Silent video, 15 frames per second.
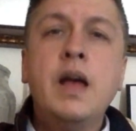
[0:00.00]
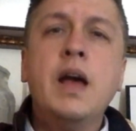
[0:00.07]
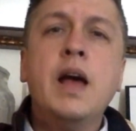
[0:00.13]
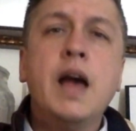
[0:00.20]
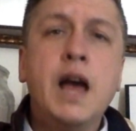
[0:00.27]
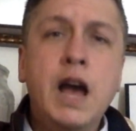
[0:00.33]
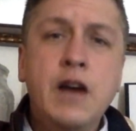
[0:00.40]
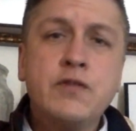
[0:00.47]

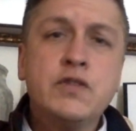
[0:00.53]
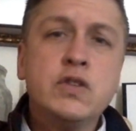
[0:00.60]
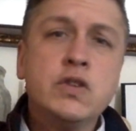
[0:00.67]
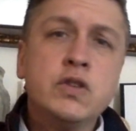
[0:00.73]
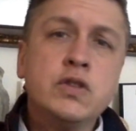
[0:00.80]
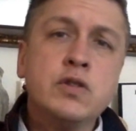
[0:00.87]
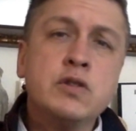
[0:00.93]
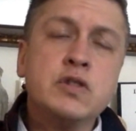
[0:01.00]
After
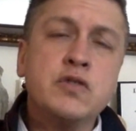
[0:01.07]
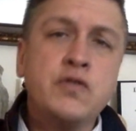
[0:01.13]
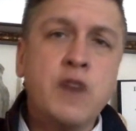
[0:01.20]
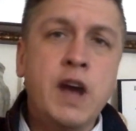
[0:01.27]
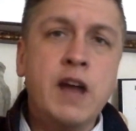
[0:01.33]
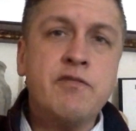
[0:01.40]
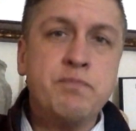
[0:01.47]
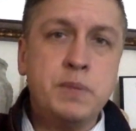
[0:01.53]
those
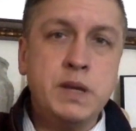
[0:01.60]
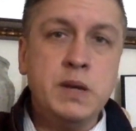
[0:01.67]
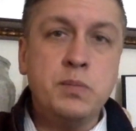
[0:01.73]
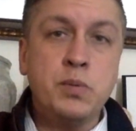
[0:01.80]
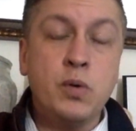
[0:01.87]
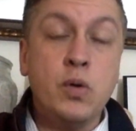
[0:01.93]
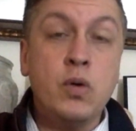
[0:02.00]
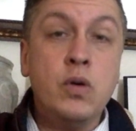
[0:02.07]
5
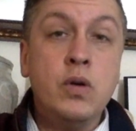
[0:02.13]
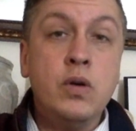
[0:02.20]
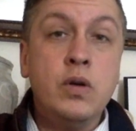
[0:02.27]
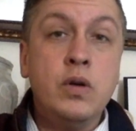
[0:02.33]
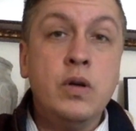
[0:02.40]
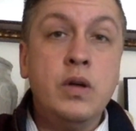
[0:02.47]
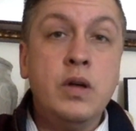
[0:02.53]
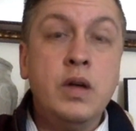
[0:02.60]
people
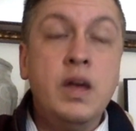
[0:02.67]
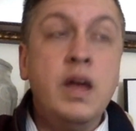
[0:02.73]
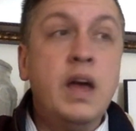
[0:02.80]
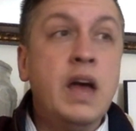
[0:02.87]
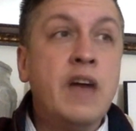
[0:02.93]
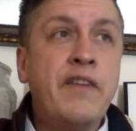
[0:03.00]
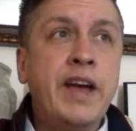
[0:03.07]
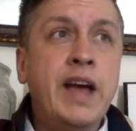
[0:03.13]

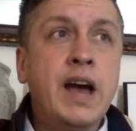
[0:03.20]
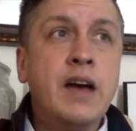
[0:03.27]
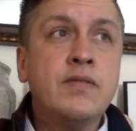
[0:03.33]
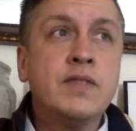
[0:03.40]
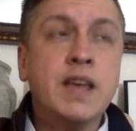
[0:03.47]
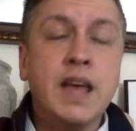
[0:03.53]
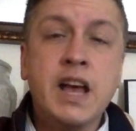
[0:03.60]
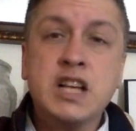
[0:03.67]
have had
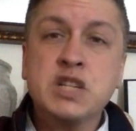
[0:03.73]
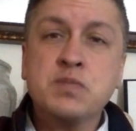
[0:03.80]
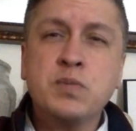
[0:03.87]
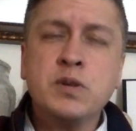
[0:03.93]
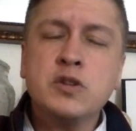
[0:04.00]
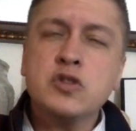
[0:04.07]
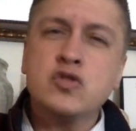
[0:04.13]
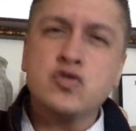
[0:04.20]
the
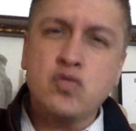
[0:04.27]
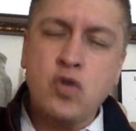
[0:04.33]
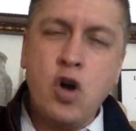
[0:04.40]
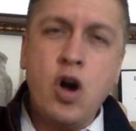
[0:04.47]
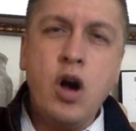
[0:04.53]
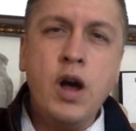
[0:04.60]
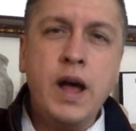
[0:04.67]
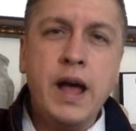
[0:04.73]
expert
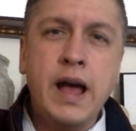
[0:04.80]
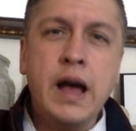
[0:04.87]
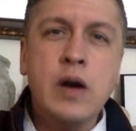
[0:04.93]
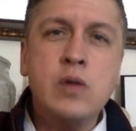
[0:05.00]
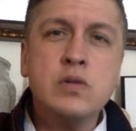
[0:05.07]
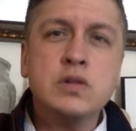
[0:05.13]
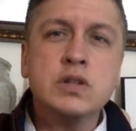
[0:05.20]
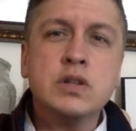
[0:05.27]
draw
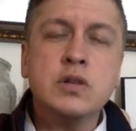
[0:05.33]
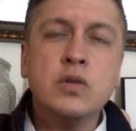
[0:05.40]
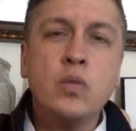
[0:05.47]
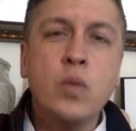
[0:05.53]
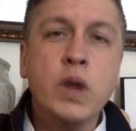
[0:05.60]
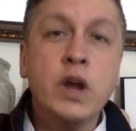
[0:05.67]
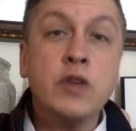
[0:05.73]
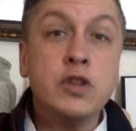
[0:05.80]
out
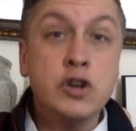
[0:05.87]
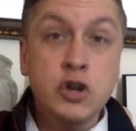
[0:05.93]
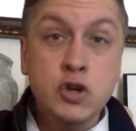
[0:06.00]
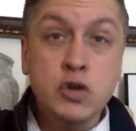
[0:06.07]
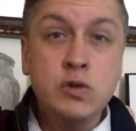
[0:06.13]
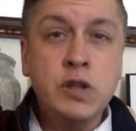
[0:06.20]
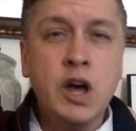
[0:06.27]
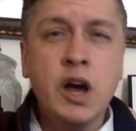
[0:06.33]
where the new
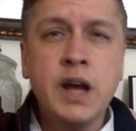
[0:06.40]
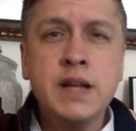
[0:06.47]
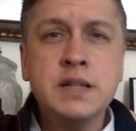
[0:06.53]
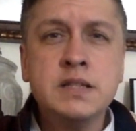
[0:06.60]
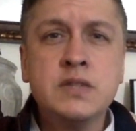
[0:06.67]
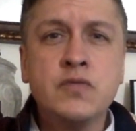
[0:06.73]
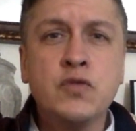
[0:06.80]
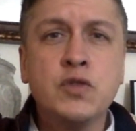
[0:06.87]
lines
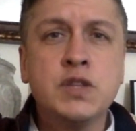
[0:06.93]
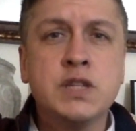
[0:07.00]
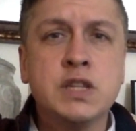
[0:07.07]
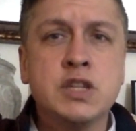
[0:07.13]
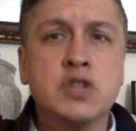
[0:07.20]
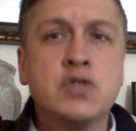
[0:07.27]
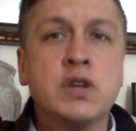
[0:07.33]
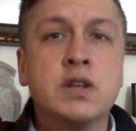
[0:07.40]
for the
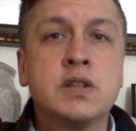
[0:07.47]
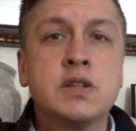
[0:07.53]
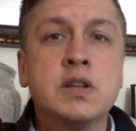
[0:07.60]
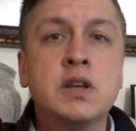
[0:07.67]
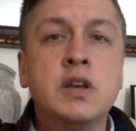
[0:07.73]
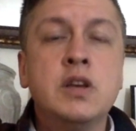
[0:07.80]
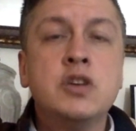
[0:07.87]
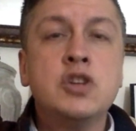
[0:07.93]
districts
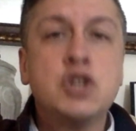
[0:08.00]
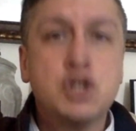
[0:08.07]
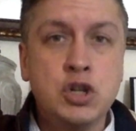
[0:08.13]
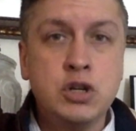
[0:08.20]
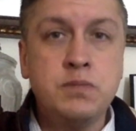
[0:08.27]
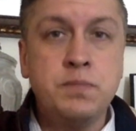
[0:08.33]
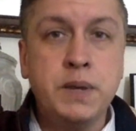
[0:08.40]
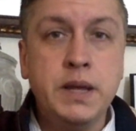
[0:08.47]

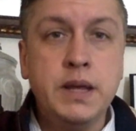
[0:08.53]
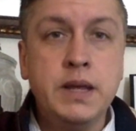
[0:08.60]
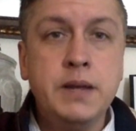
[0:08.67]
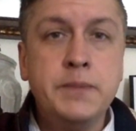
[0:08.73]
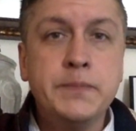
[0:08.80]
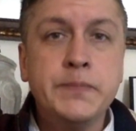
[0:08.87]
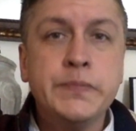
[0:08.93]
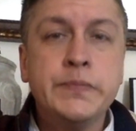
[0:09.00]
should be,
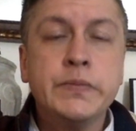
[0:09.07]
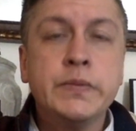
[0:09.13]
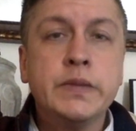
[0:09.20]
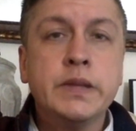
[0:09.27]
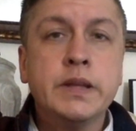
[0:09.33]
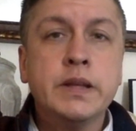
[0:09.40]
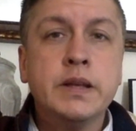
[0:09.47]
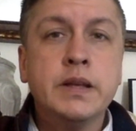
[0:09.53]

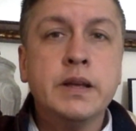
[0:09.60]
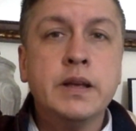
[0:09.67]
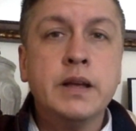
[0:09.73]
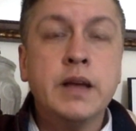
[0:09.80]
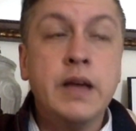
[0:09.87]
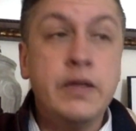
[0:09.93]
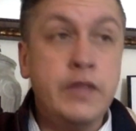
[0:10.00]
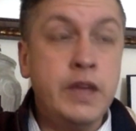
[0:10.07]

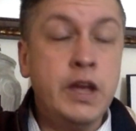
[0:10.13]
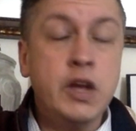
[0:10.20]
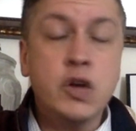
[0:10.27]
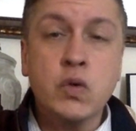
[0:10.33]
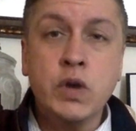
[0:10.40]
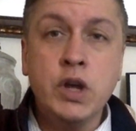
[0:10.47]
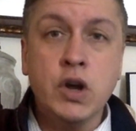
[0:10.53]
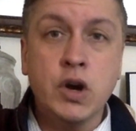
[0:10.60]
and they
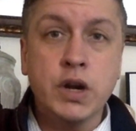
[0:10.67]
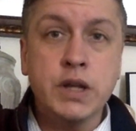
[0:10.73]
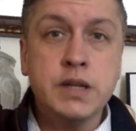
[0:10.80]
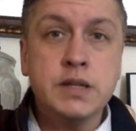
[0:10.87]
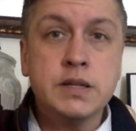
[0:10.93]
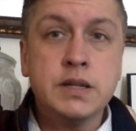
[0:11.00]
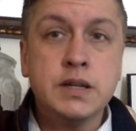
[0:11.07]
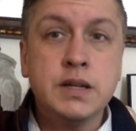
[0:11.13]
agree on
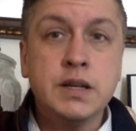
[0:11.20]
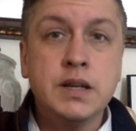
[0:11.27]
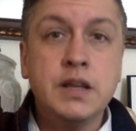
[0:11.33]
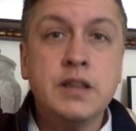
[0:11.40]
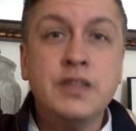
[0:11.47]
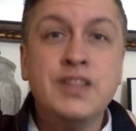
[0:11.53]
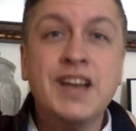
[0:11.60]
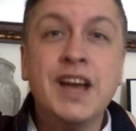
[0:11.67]
it,
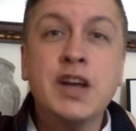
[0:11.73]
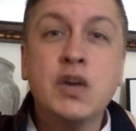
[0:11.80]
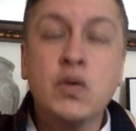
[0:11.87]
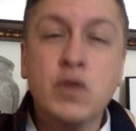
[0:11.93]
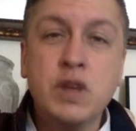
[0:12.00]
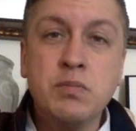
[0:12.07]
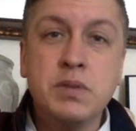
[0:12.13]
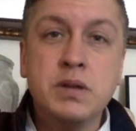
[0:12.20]
that
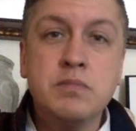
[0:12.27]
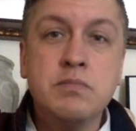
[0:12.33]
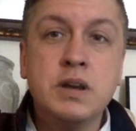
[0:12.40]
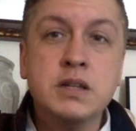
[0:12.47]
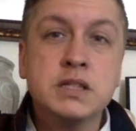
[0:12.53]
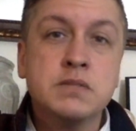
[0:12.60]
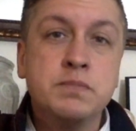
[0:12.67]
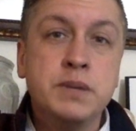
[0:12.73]
agreement
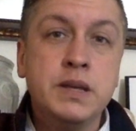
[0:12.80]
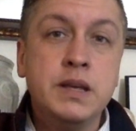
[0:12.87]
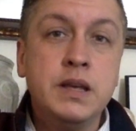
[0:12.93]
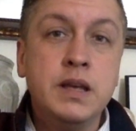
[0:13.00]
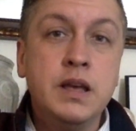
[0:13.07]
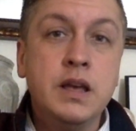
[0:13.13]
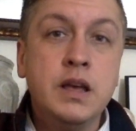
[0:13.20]
must be